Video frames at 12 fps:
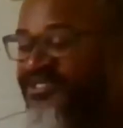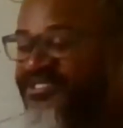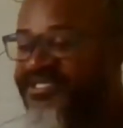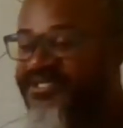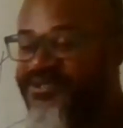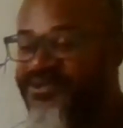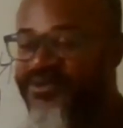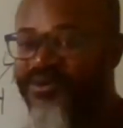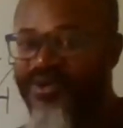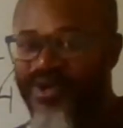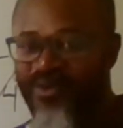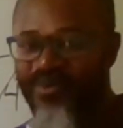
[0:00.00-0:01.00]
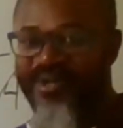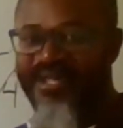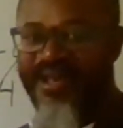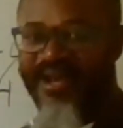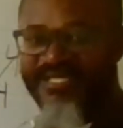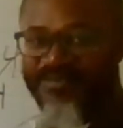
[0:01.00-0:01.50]
project.
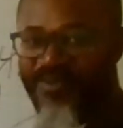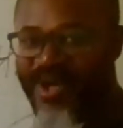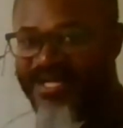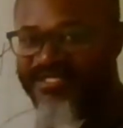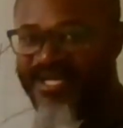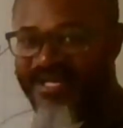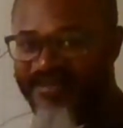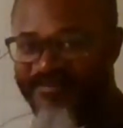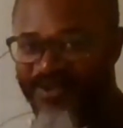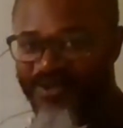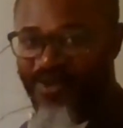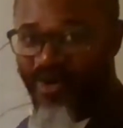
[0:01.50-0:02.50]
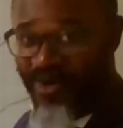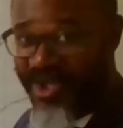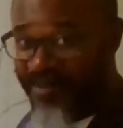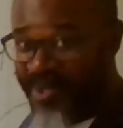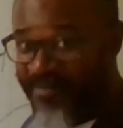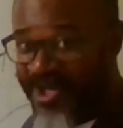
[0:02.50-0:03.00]
Remember your goal.
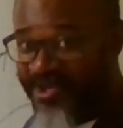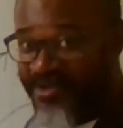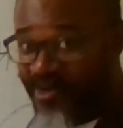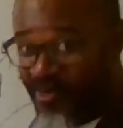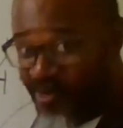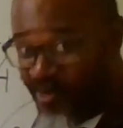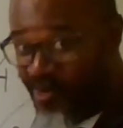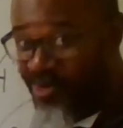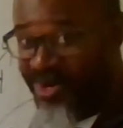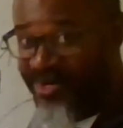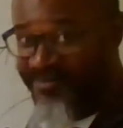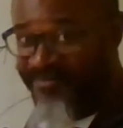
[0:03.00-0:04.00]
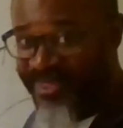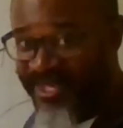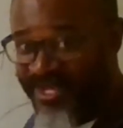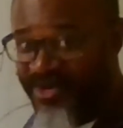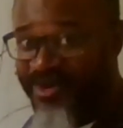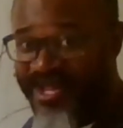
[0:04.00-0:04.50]
In order to be
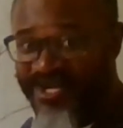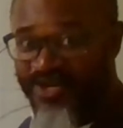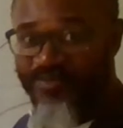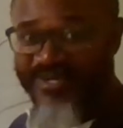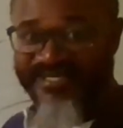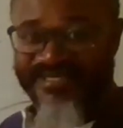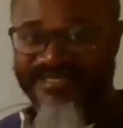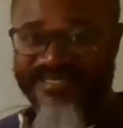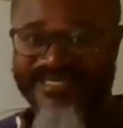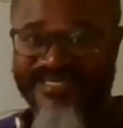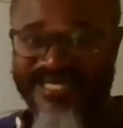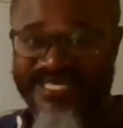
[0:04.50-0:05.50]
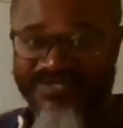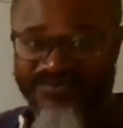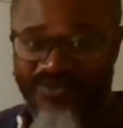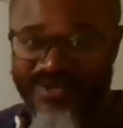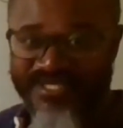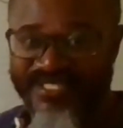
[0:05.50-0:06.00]
successful in geometry,
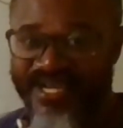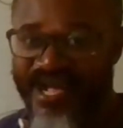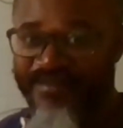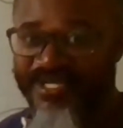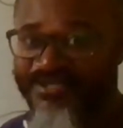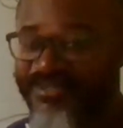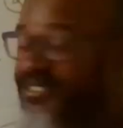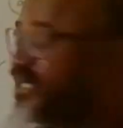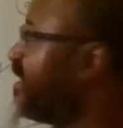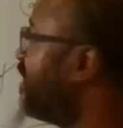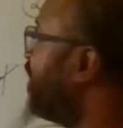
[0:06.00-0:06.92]
you have to know how to